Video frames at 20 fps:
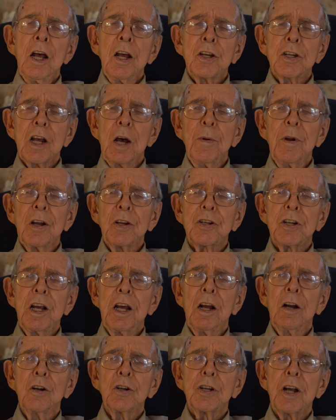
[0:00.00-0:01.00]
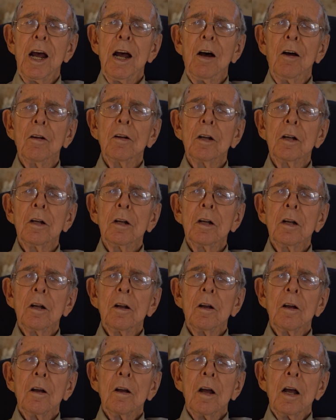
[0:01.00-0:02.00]
some of the sailors out,
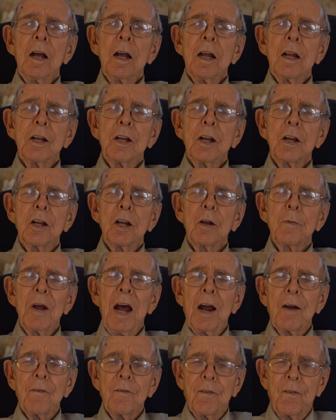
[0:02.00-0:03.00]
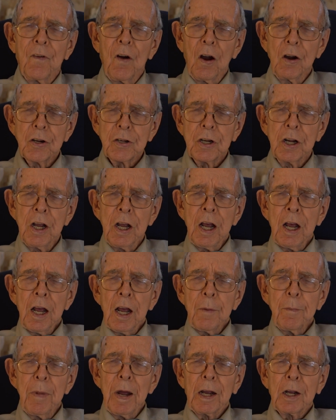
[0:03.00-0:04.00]
as far as
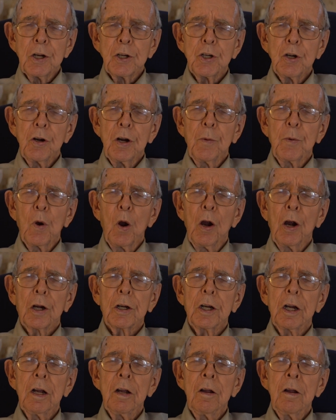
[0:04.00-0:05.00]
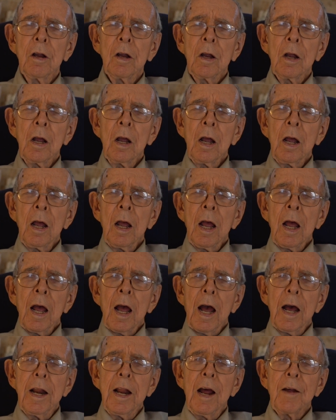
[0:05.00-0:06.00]
making sure it worked.
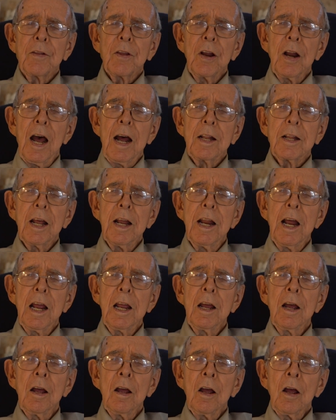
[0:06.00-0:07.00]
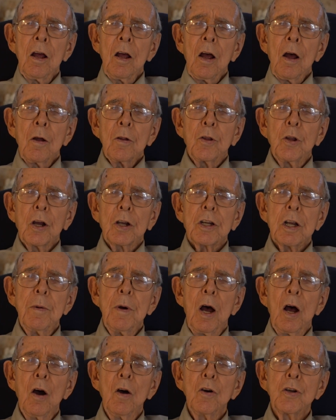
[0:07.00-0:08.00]
And after that, then they took some
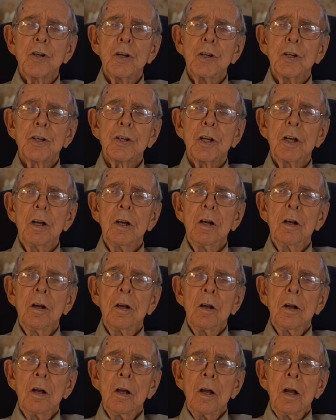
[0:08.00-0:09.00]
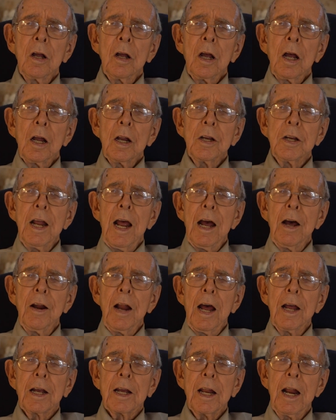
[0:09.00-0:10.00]
hoses down
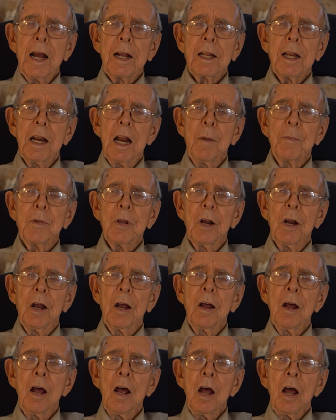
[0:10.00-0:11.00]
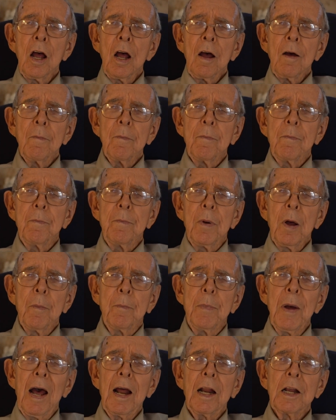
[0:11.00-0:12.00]
and connected up to the
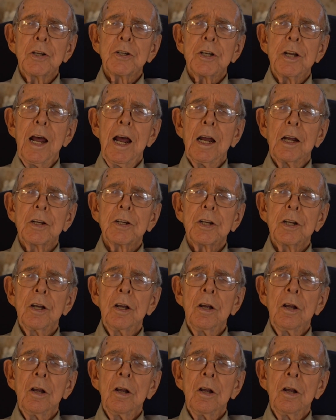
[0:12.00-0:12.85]
ballast tanks.